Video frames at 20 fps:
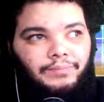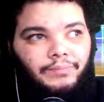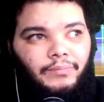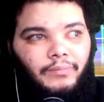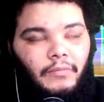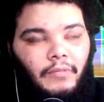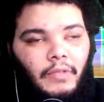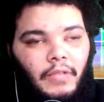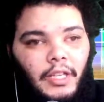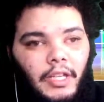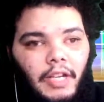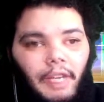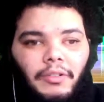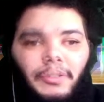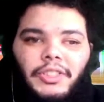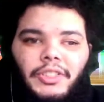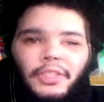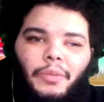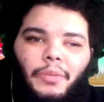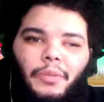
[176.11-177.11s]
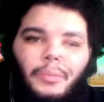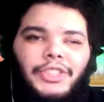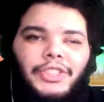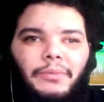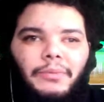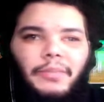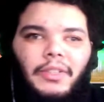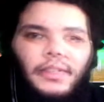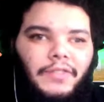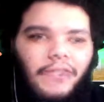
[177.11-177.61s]
it was an open gym
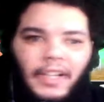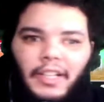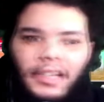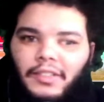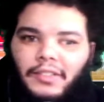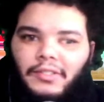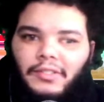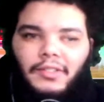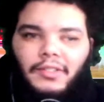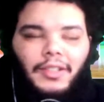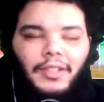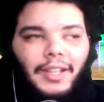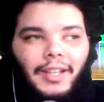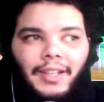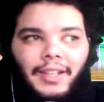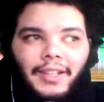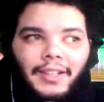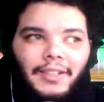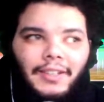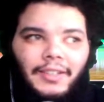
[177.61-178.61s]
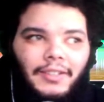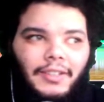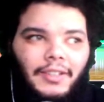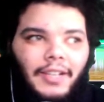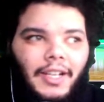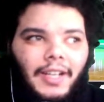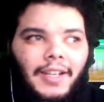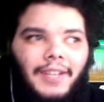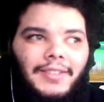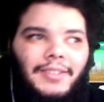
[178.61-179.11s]
run for Illinois.
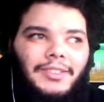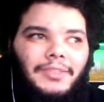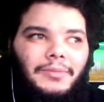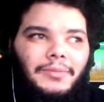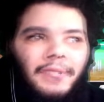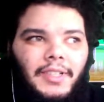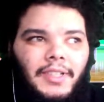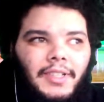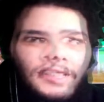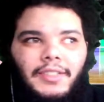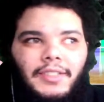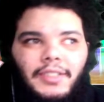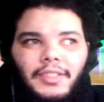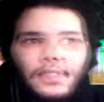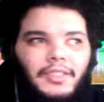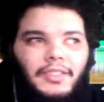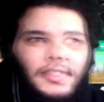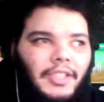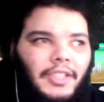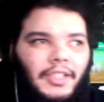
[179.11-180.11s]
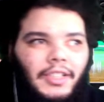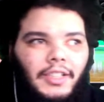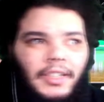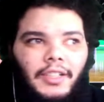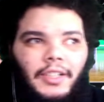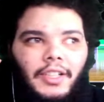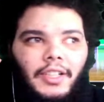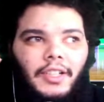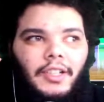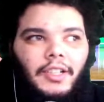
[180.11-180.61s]
I'd assume we kind of start cooking.
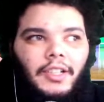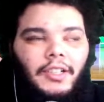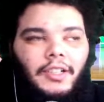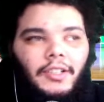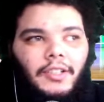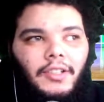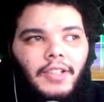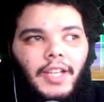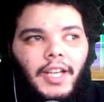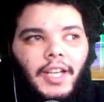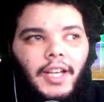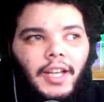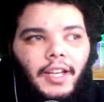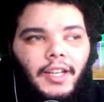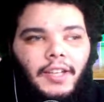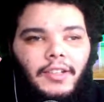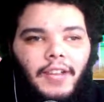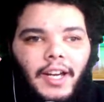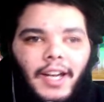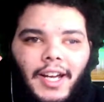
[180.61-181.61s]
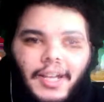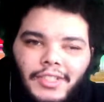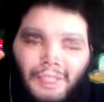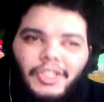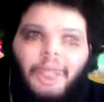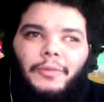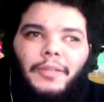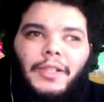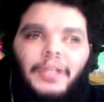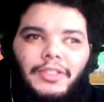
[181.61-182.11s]
You had Andre
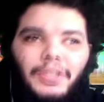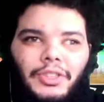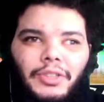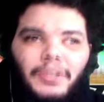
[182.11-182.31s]
Curbelo showing off.